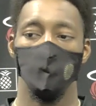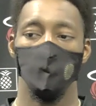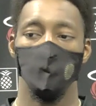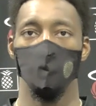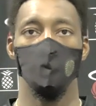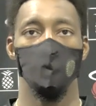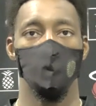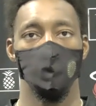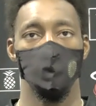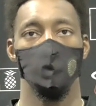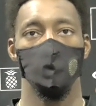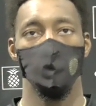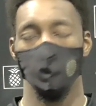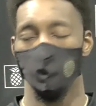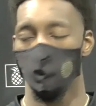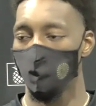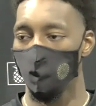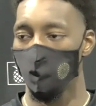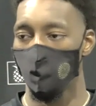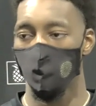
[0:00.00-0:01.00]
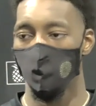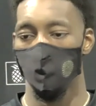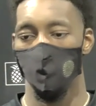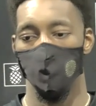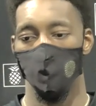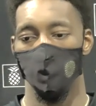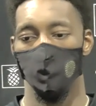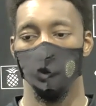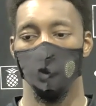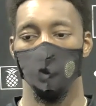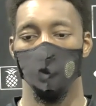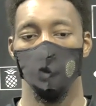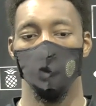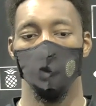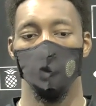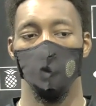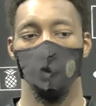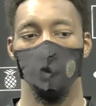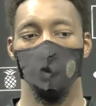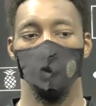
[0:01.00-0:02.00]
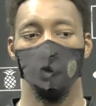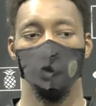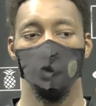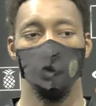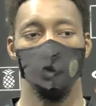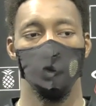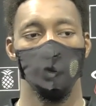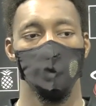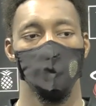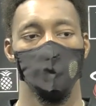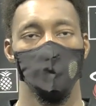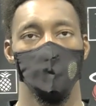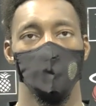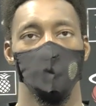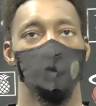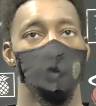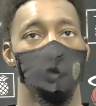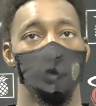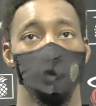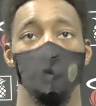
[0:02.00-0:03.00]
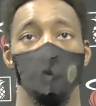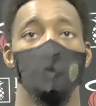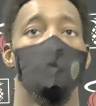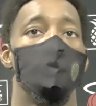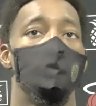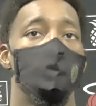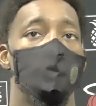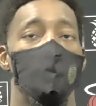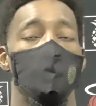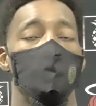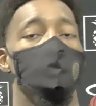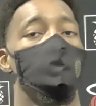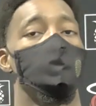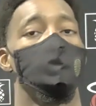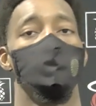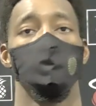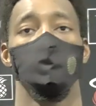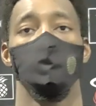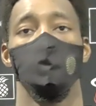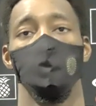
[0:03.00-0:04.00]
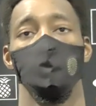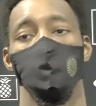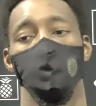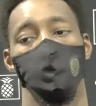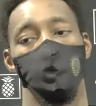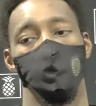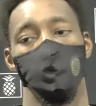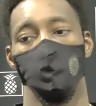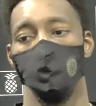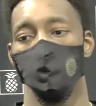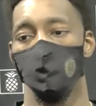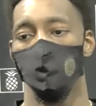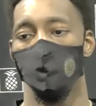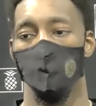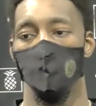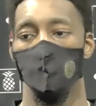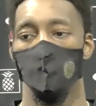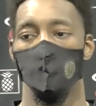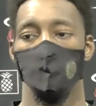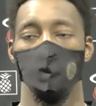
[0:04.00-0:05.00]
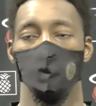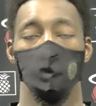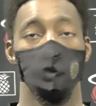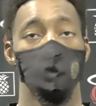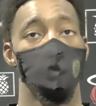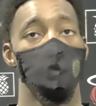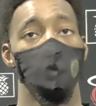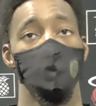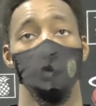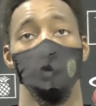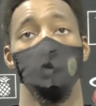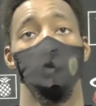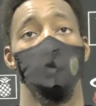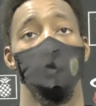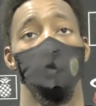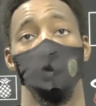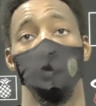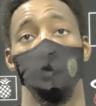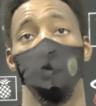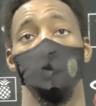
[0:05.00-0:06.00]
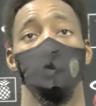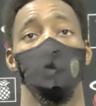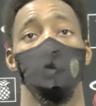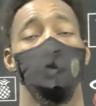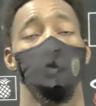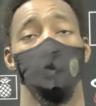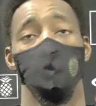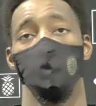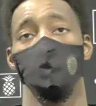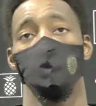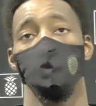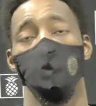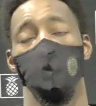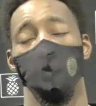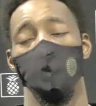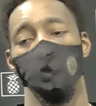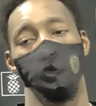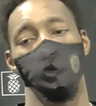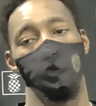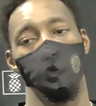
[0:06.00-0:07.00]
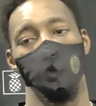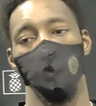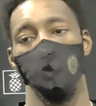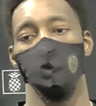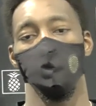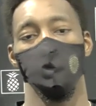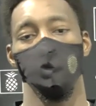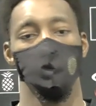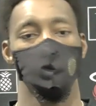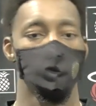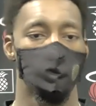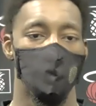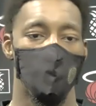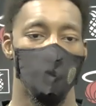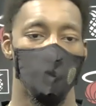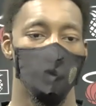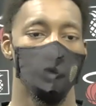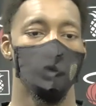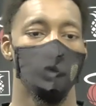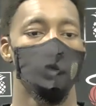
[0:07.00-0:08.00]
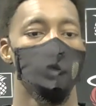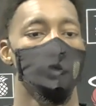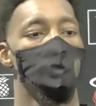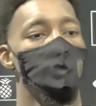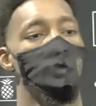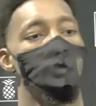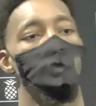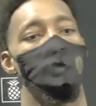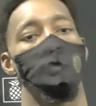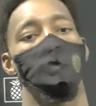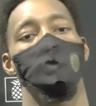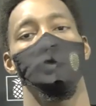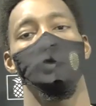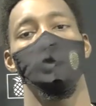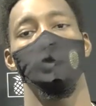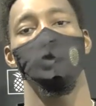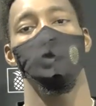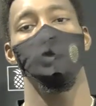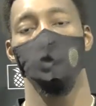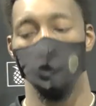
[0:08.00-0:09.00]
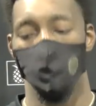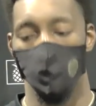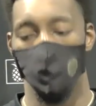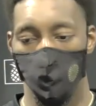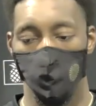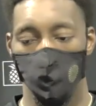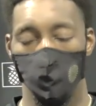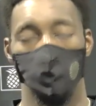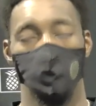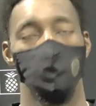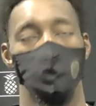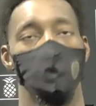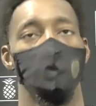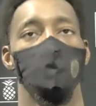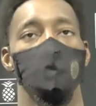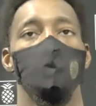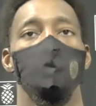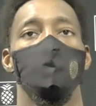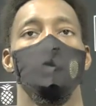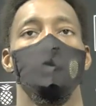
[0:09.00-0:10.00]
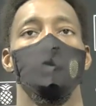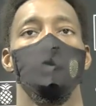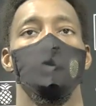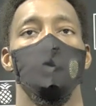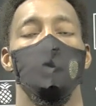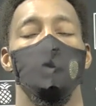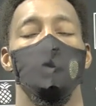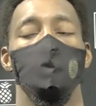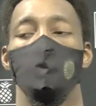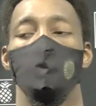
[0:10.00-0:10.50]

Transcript: being able to win these games while they're gone, and then when they come back, should be even more of a plus for us. We got extra guys, extra bodies, and then we're fully healthy. So,